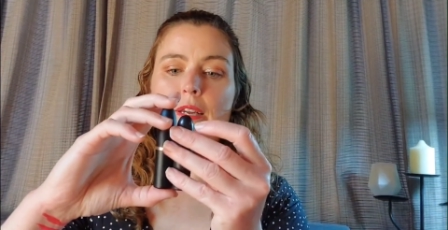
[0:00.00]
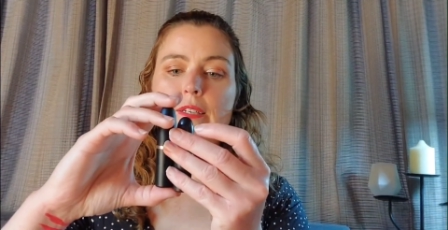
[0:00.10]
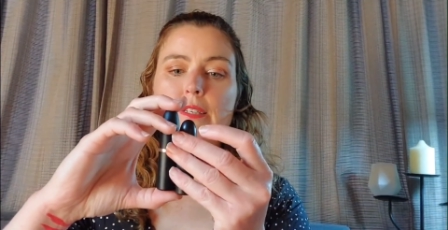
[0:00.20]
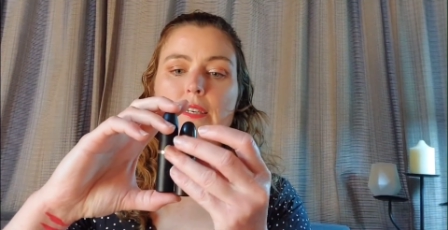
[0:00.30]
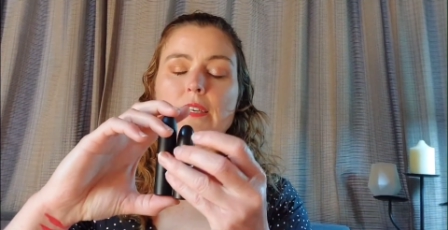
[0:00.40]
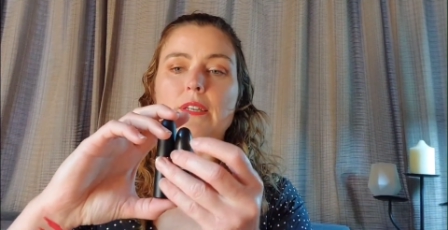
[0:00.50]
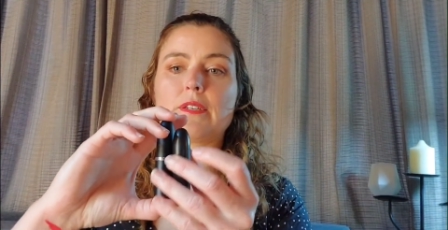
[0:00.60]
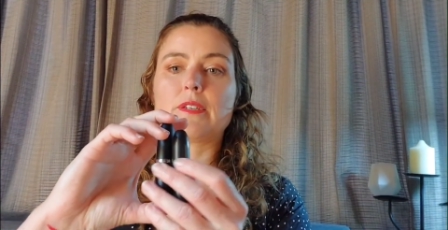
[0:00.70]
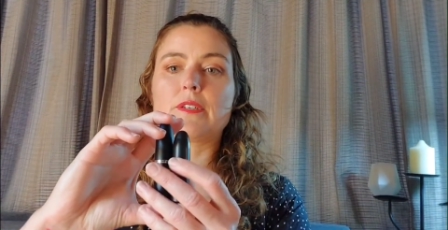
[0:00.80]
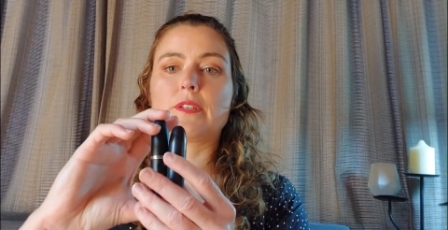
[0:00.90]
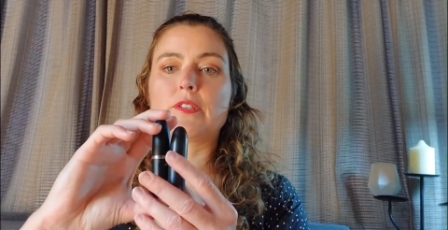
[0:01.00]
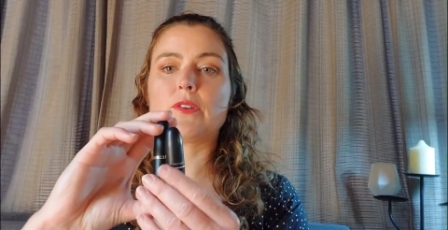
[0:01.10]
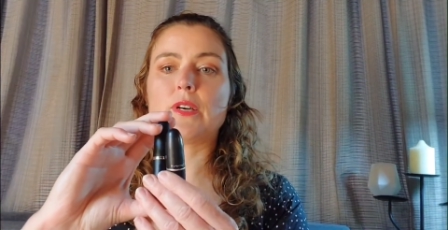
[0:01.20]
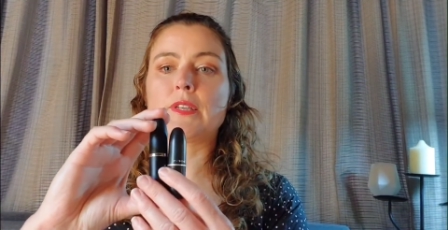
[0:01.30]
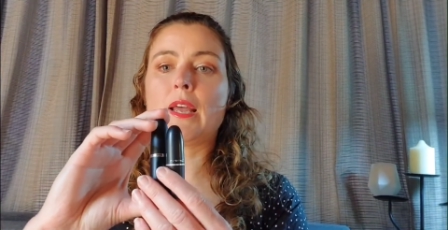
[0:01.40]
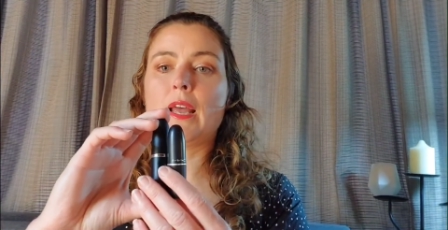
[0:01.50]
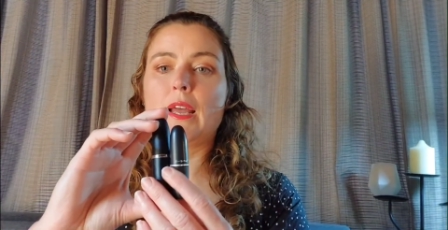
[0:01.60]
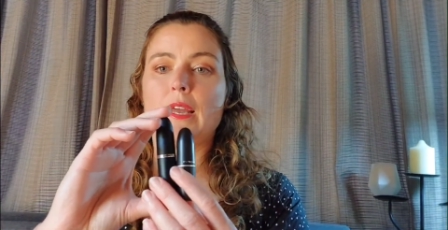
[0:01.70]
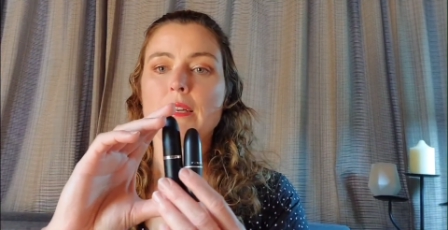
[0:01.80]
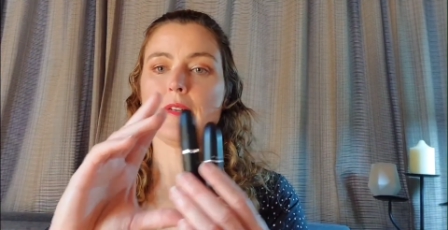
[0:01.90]
You can see the size,
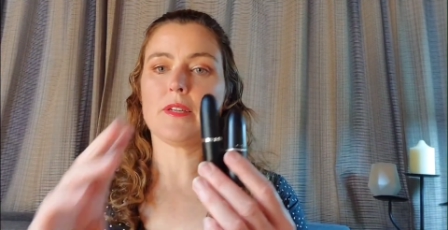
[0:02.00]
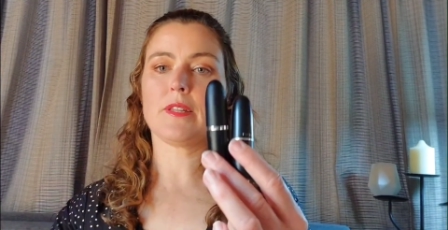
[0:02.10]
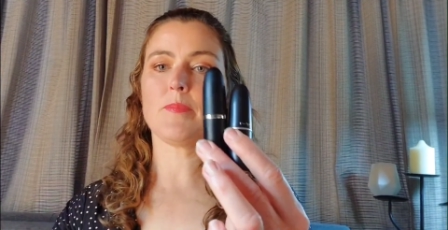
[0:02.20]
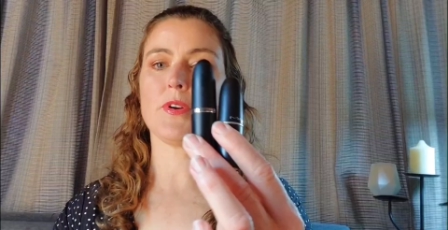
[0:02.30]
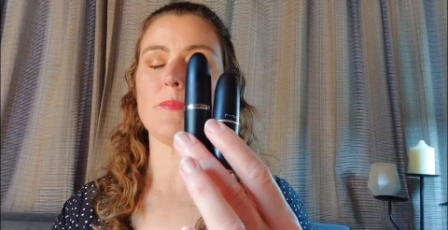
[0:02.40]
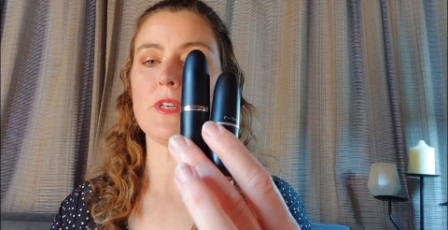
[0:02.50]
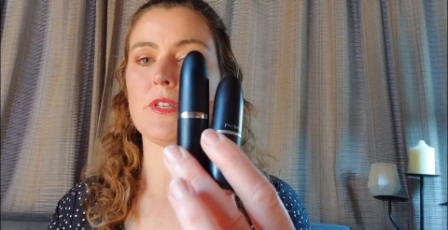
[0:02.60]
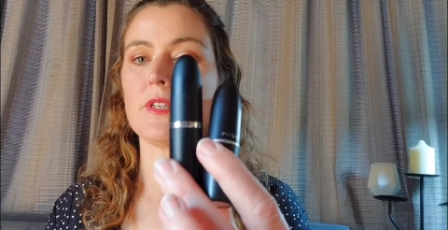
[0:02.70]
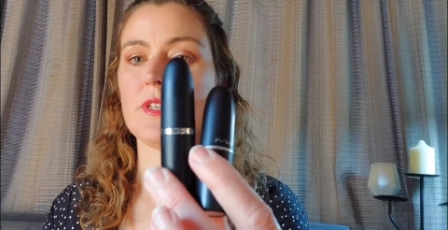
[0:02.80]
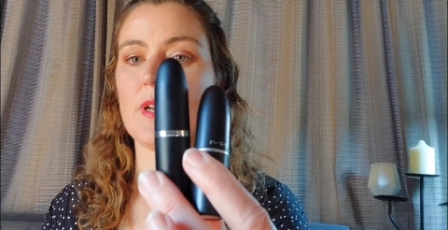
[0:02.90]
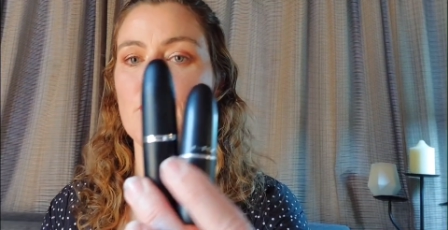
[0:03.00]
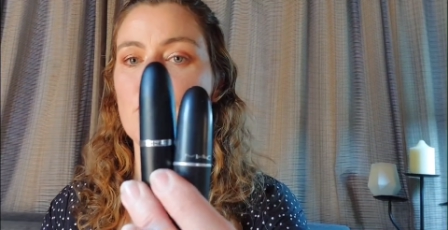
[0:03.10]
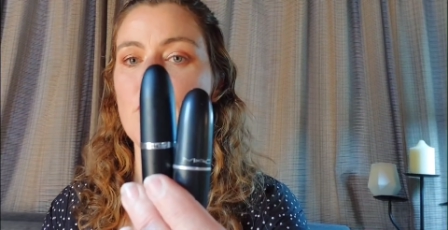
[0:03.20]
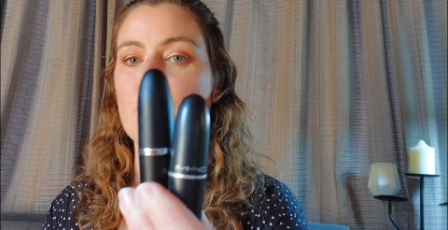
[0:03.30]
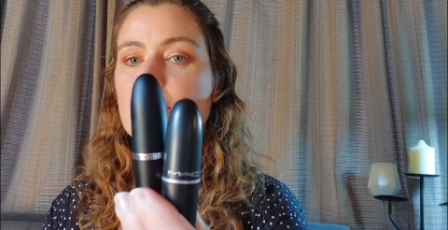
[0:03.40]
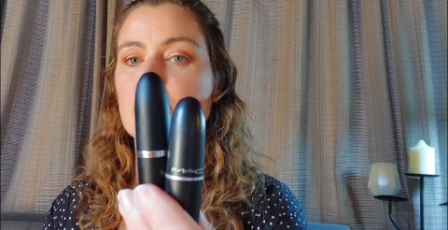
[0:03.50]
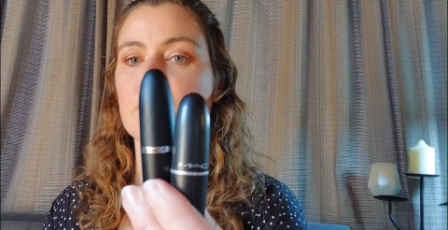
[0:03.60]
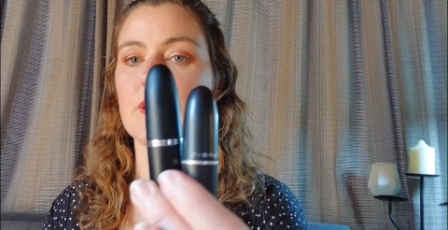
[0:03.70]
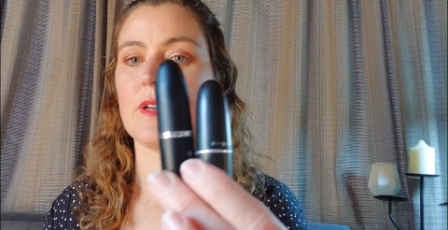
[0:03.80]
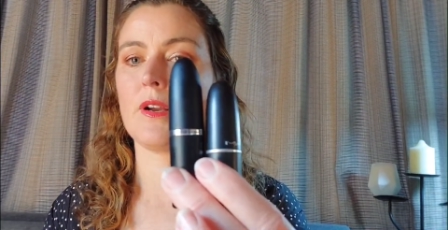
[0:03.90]
and they're pretty much the same
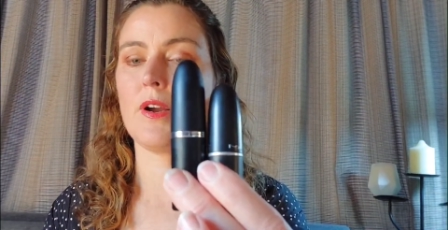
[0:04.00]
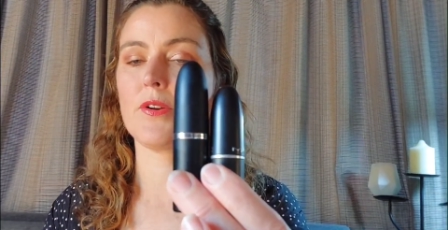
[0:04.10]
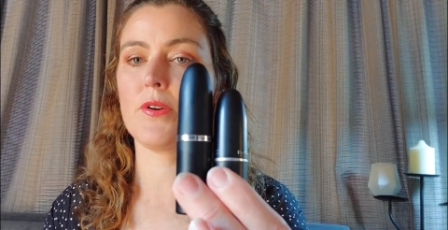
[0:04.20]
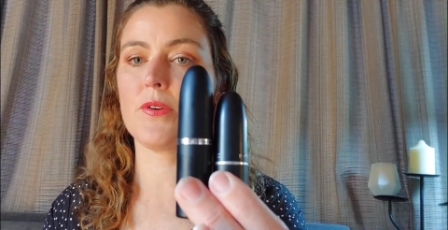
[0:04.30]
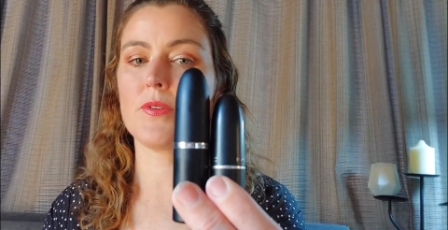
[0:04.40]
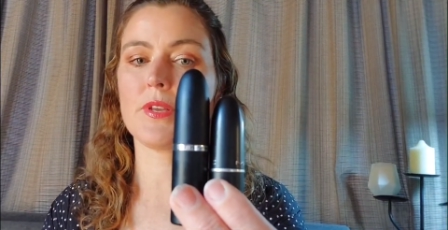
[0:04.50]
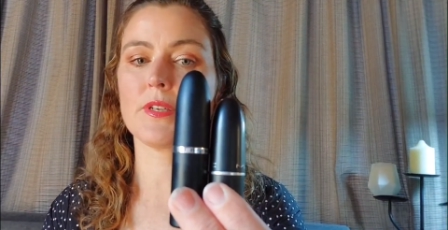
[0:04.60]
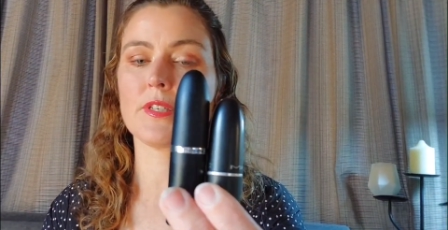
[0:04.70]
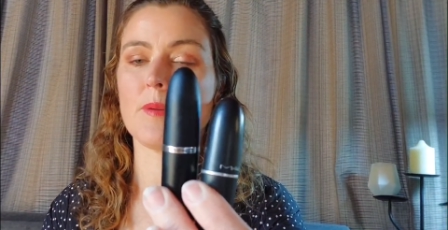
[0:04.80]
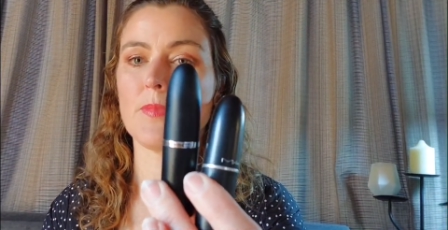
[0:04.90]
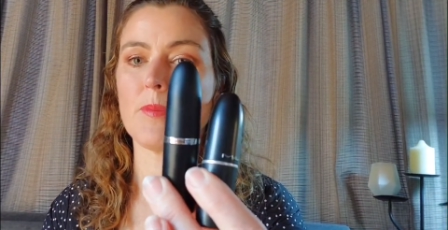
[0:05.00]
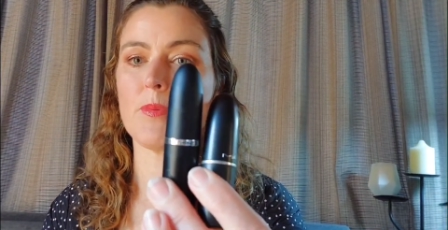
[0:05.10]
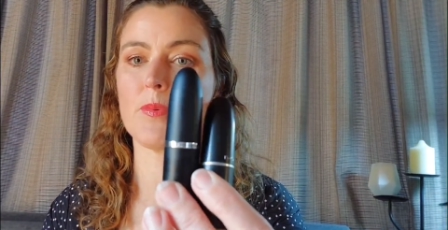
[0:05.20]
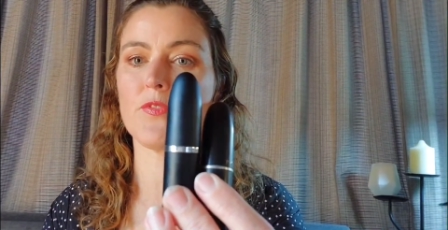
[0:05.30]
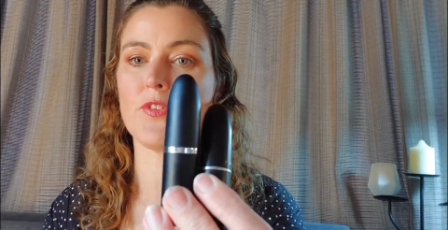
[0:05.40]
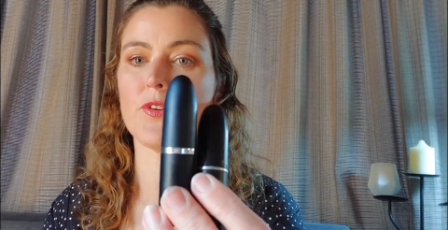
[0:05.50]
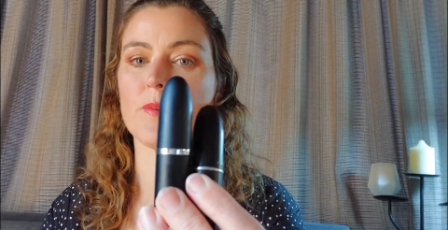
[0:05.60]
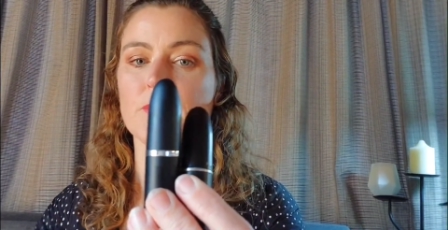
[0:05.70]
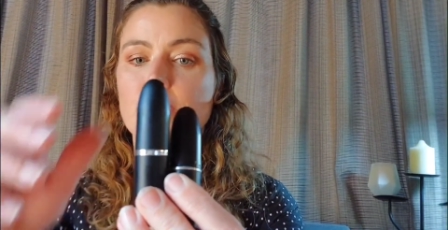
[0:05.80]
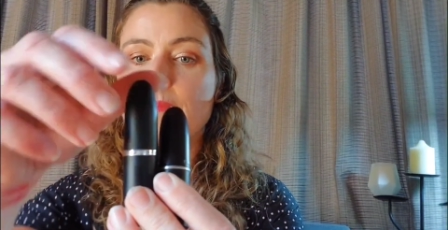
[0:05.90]
price. I know that some people prefer
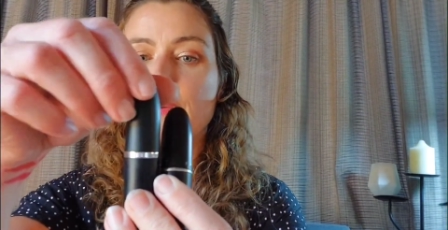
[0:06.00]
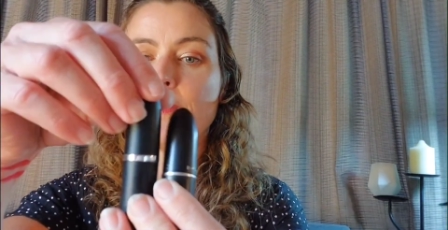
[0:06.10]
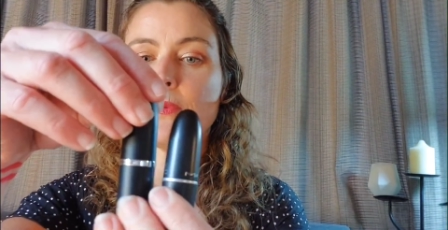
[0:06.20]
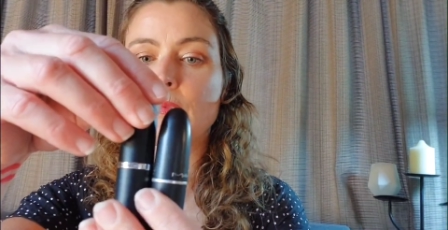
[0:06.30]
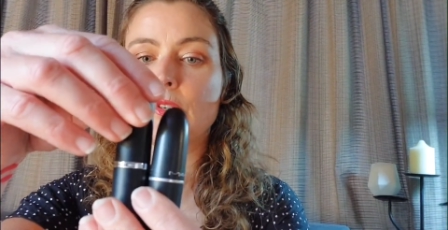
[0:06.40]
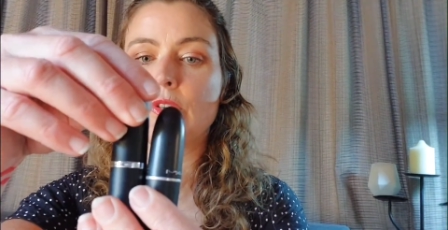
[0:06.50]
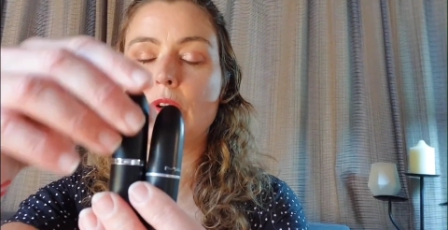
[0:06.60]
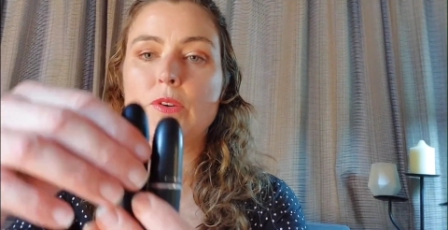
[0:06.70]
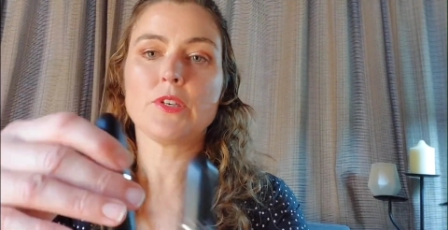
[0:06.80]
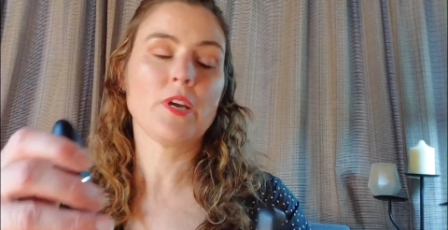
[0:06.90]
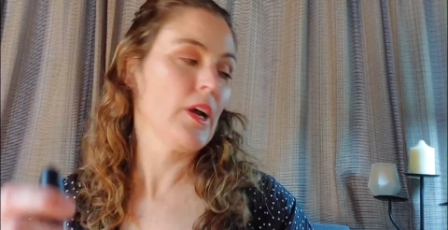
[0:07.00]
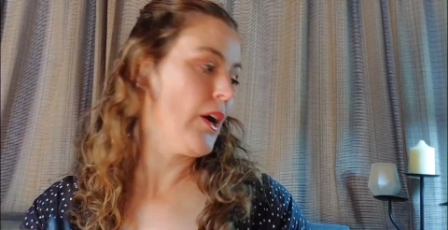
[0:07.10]
them, some people don't.